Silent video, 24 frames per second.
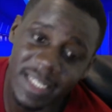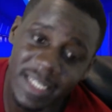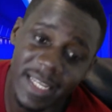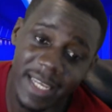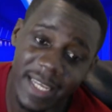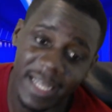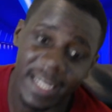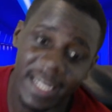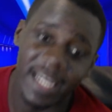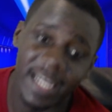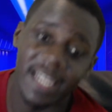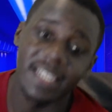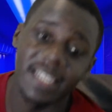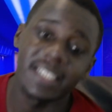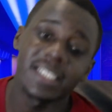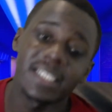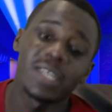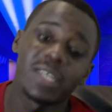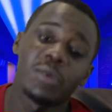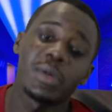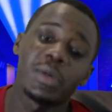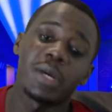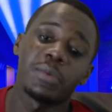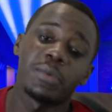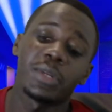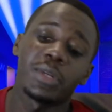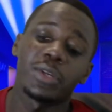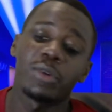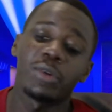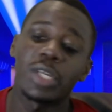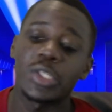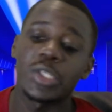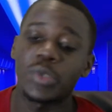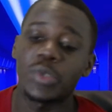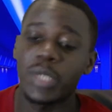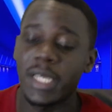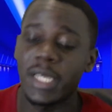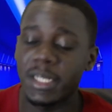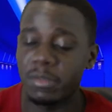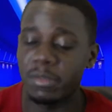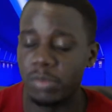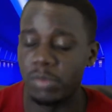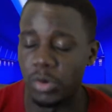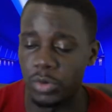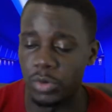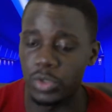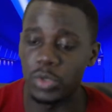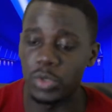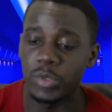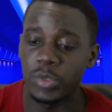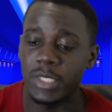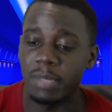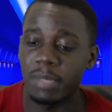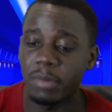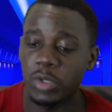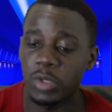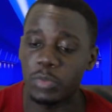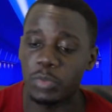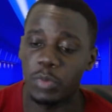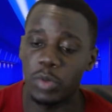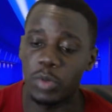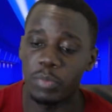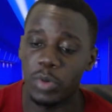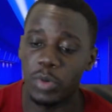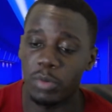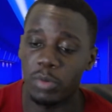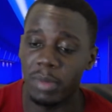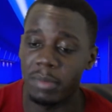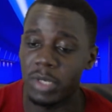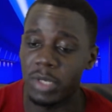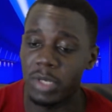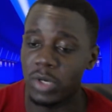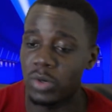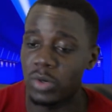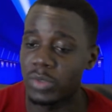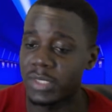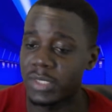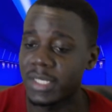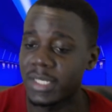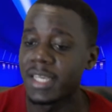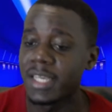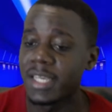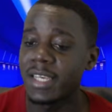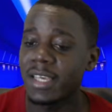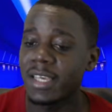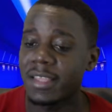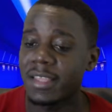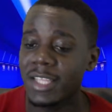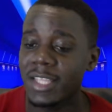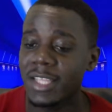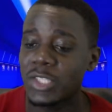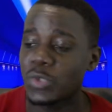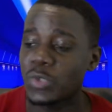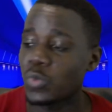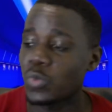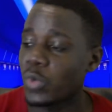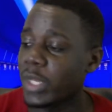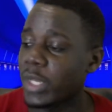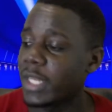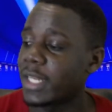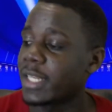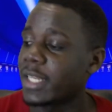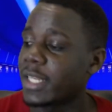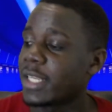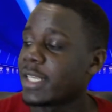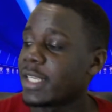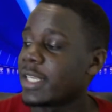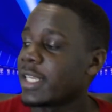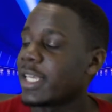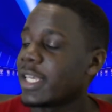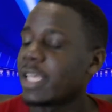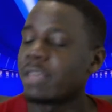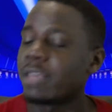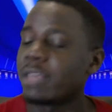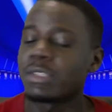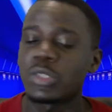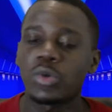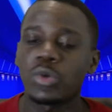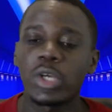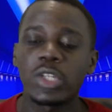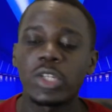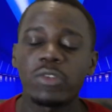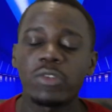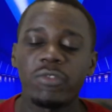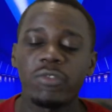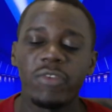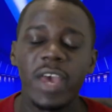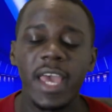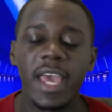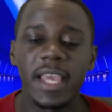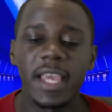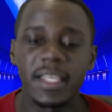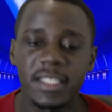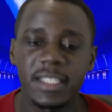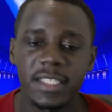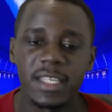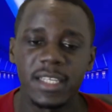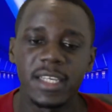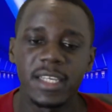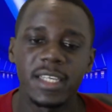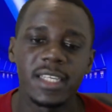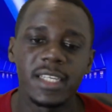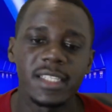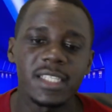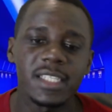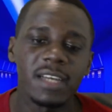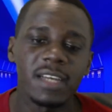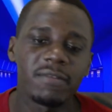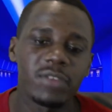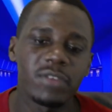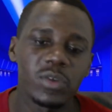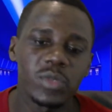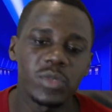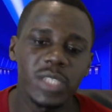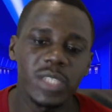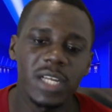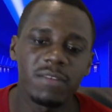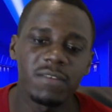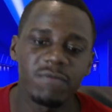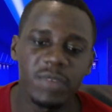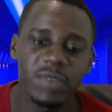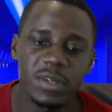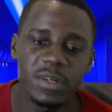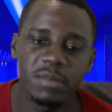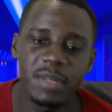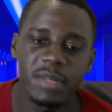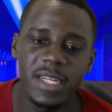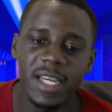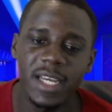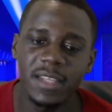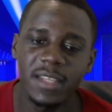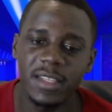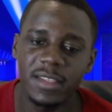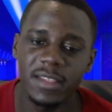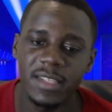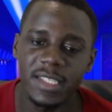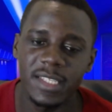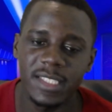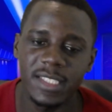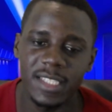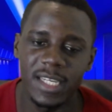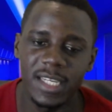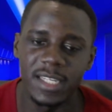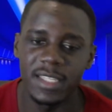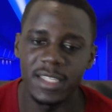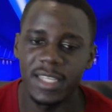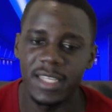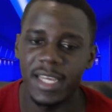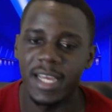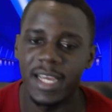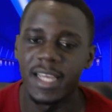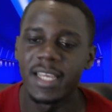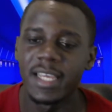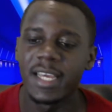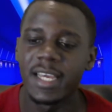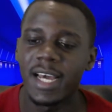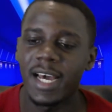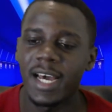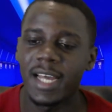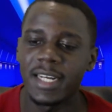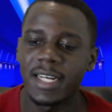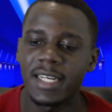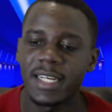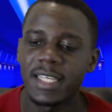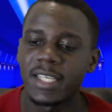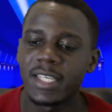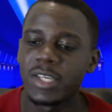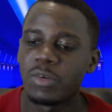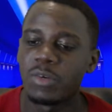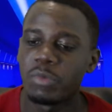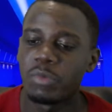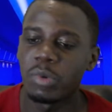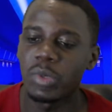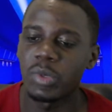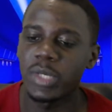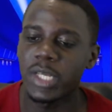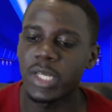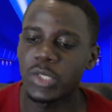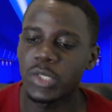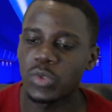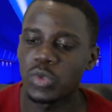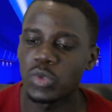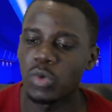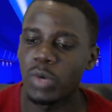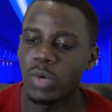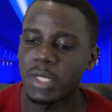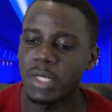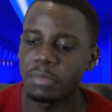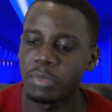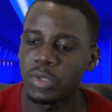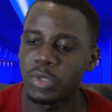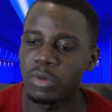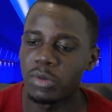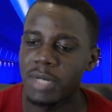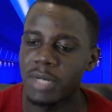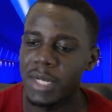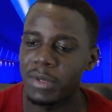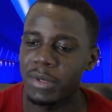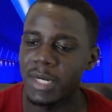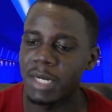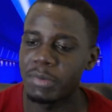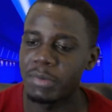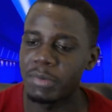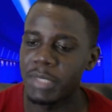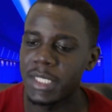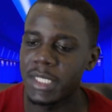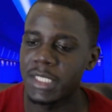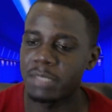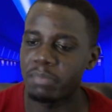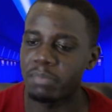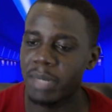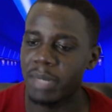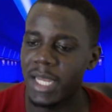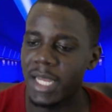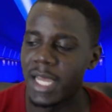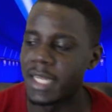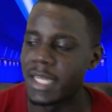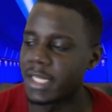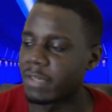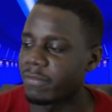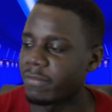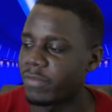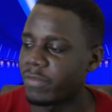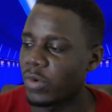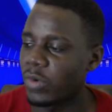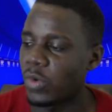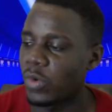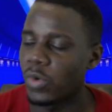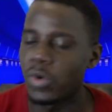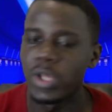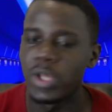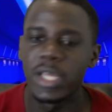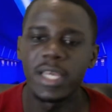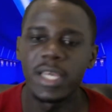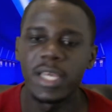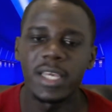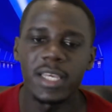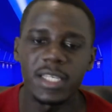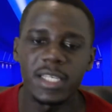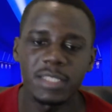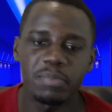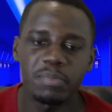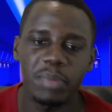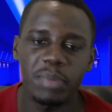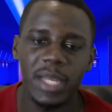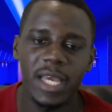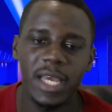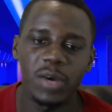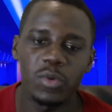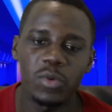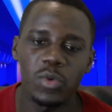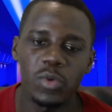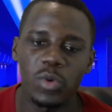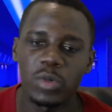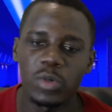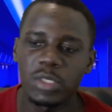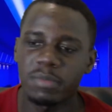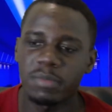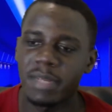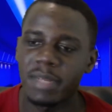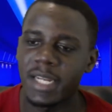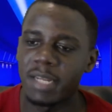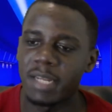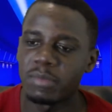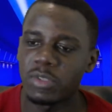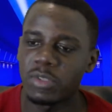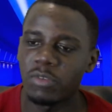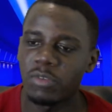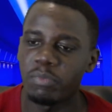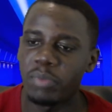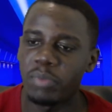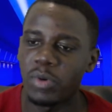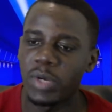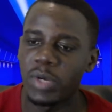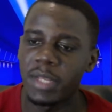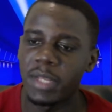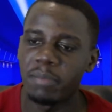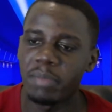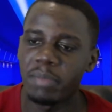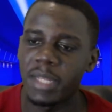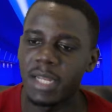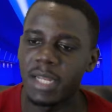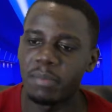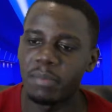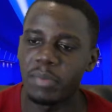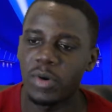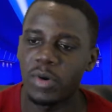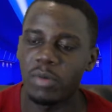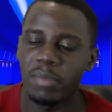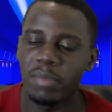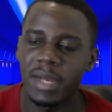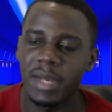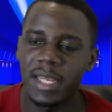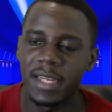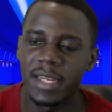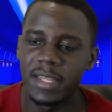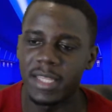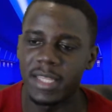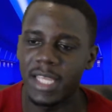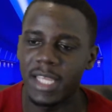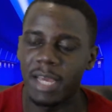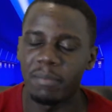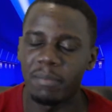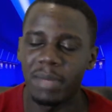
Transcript: England, we are really going to get more news about Paul Pogba, because that's when he's going to face interviews and very many other things in there, and we will get to know what Mino Raiola really is planning for his player who goes by the names of Paul Pogba in there.